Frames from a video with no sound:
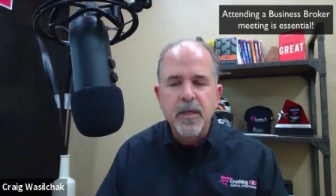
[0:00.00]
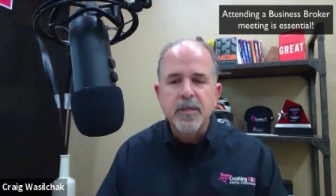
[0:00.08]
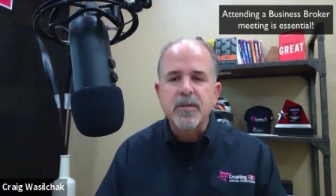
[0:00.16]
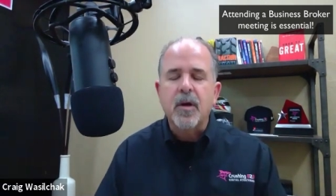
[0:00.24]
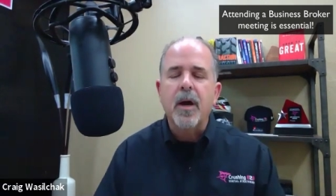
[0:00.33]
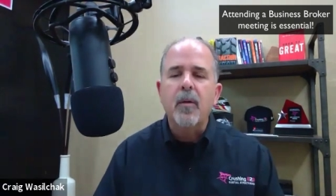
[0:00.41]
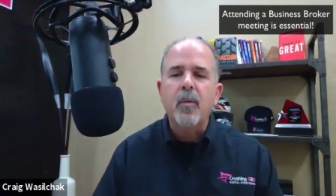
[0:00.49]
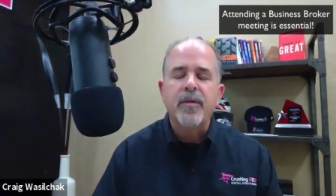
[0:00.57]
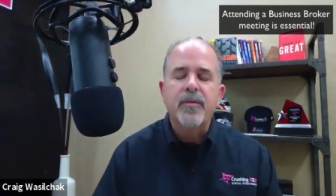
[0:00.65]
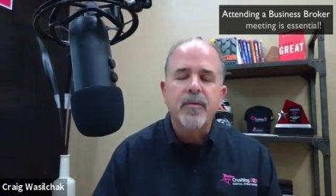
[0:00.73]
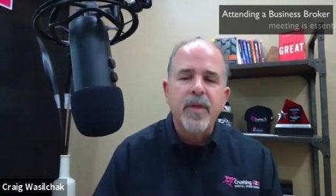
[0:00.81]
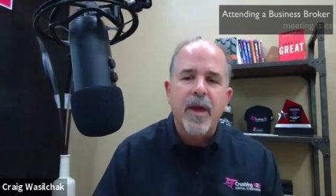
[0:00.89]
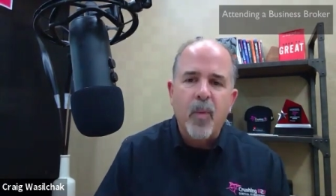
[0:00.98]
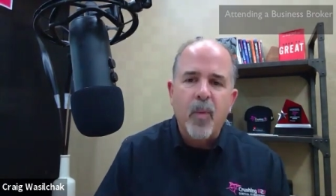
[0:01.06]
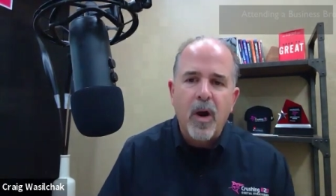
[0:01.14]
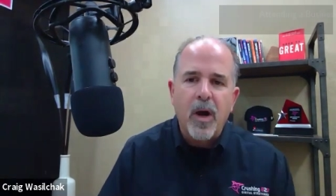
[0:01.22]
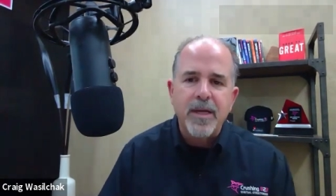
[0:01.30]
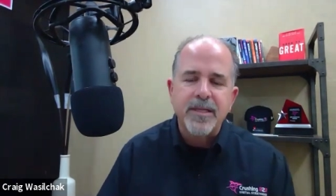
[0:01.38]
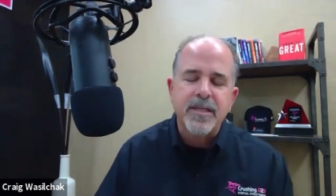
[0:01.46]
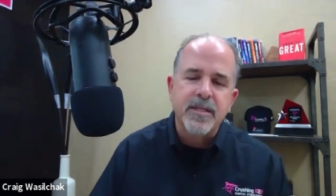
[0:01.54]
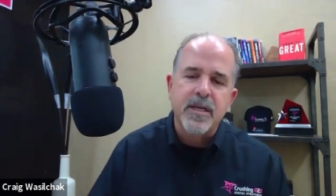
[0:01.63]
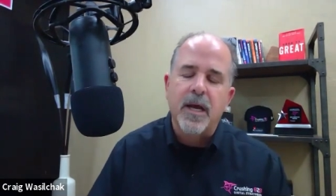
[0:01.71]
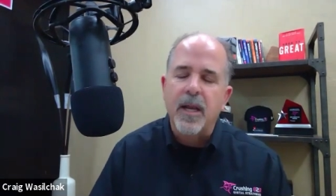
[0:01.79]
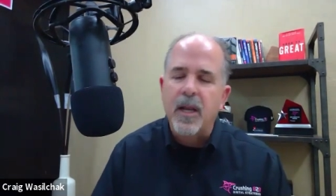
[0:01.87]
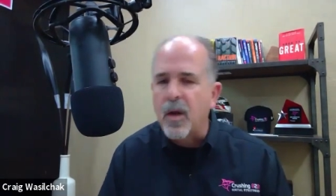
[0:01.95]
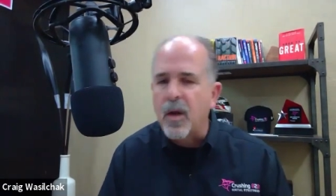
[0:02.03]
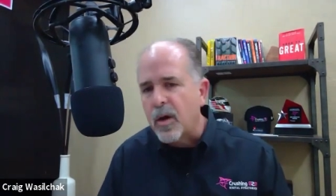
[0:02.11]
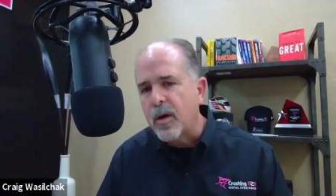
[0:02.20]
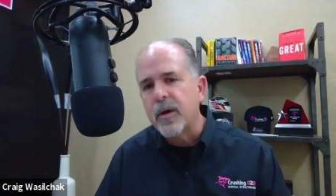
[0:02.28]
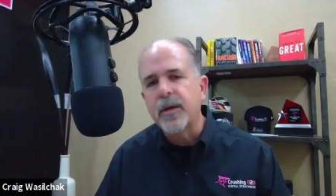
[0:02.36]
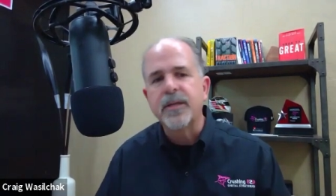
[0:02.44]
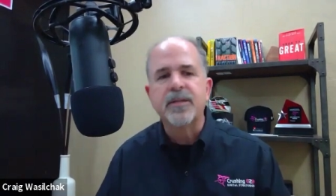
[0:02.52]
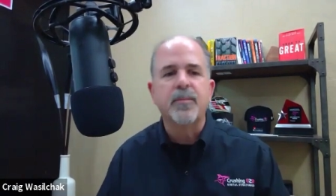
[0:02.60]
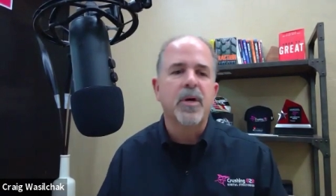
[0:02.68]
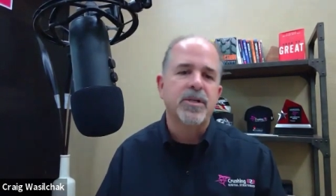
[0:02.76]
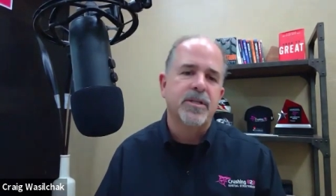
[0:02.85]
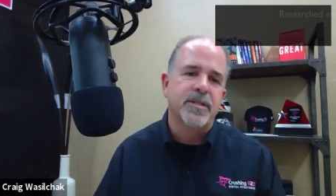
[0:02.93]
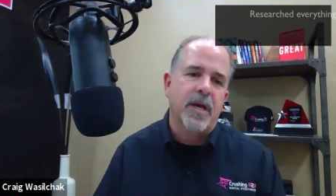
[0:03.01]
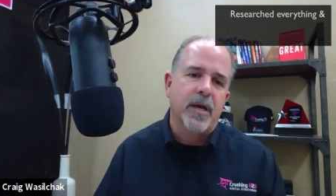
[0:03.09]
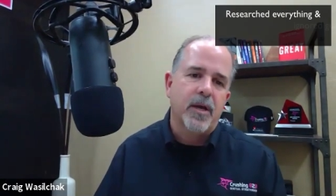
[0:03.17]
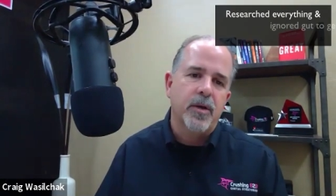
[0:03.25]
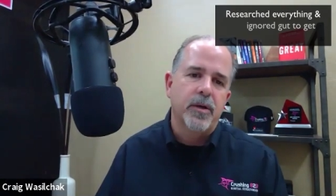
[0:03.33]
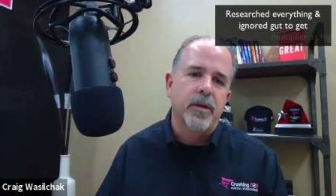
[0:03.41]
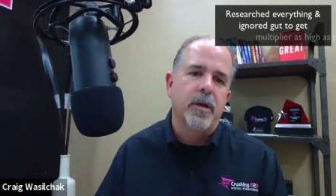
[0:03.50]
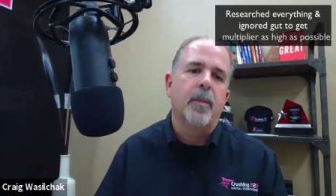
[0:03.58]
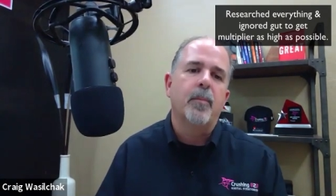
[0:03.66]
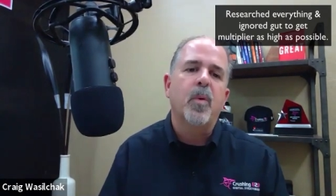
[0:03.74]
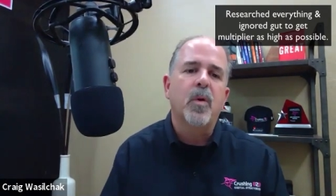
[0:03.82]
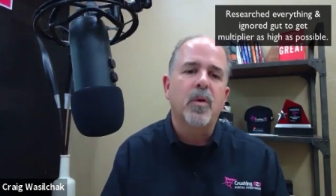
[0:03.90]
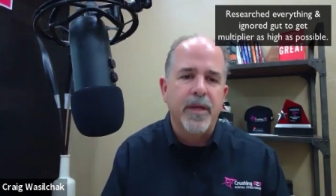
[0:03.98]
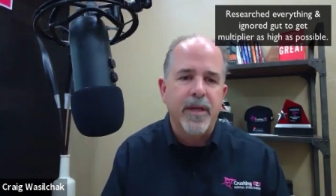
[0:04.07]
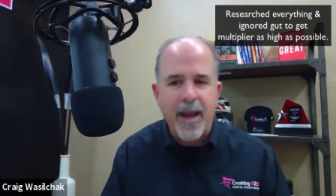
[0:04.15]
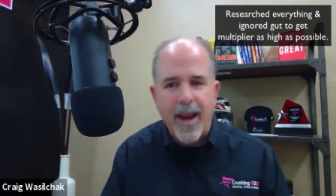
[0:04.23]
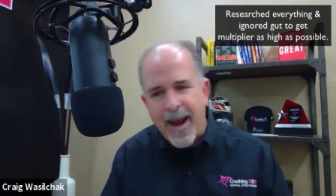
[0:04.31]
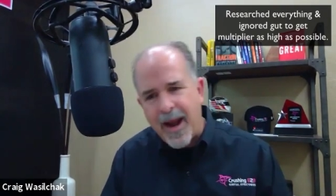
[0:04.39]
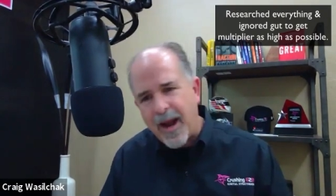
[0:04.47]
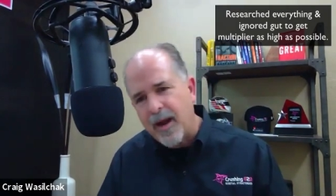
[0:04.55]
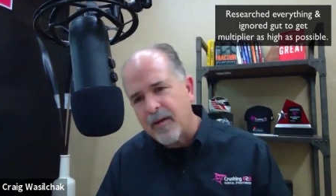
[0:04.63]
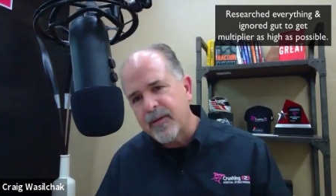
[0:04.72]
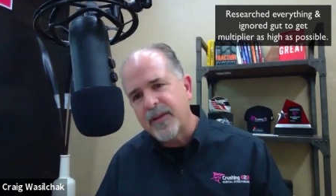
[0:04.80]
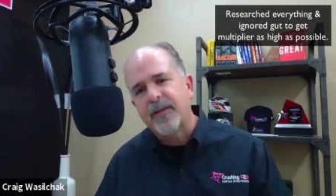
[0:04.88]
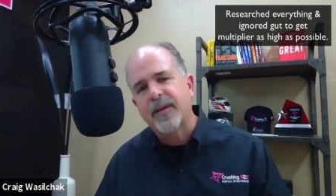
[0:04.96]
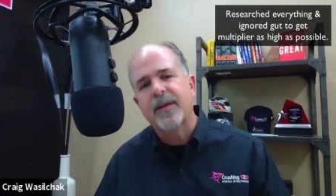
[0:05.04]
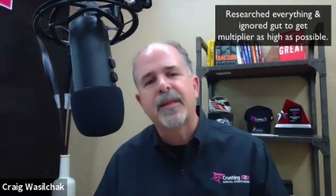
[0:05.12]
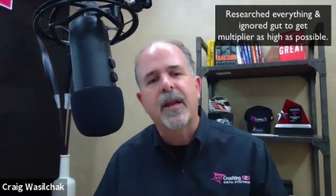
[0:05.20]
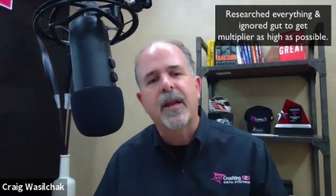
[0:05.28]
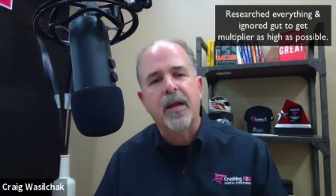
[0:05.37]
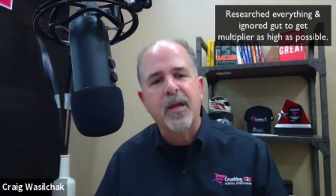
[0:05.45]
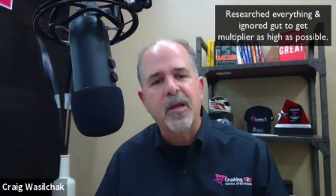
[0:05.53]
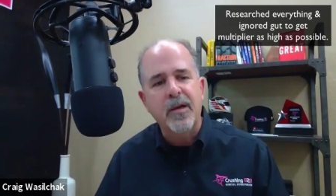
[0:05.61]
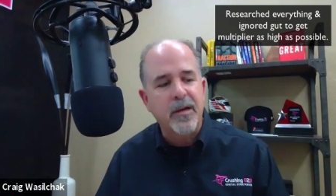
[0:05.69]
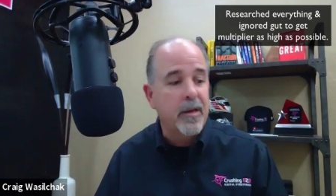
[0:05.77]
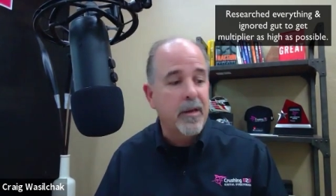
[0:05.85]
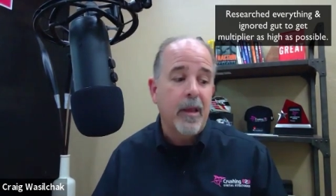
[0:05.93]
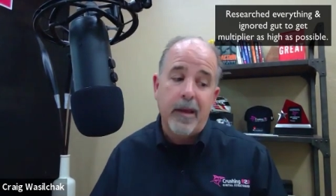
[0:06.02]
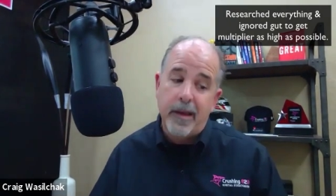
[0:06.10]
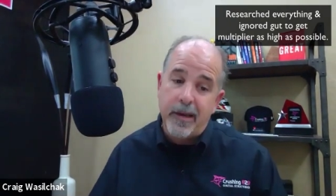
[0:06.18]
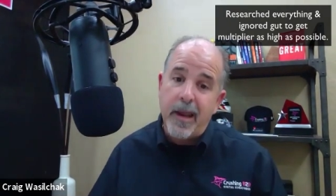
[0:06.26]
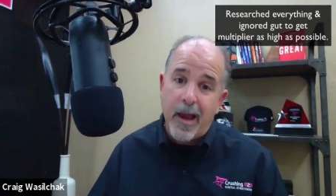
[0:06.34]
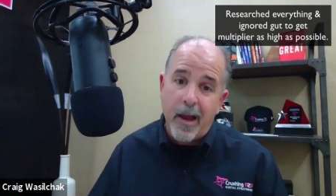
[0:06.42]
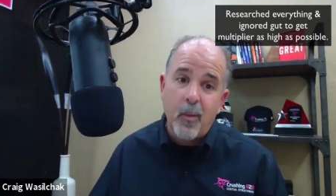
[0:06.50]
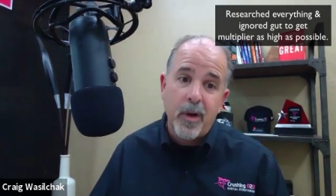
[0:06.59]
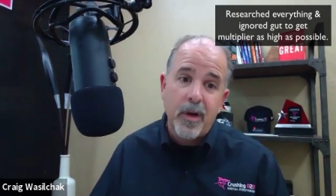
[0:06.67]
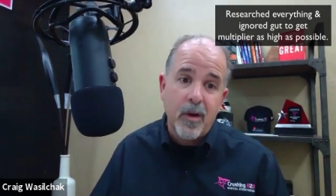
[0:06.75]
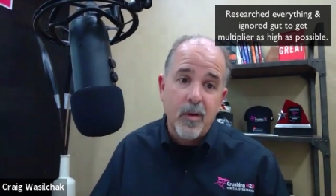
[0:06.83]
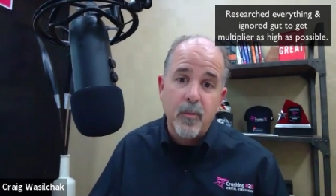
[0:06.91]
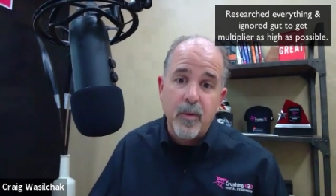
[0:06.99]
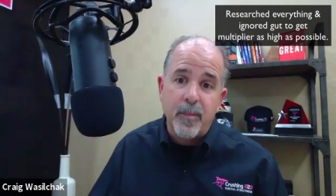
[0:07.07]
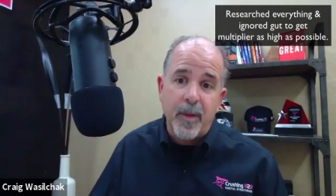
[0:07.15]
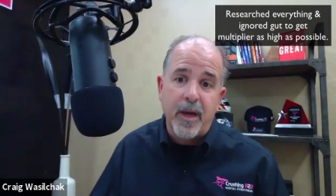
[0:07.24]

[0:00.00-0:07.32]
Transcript: So I went through that process and I learned as much as I could, and I pulled in everything that I could. And yeah, I wasn't going with my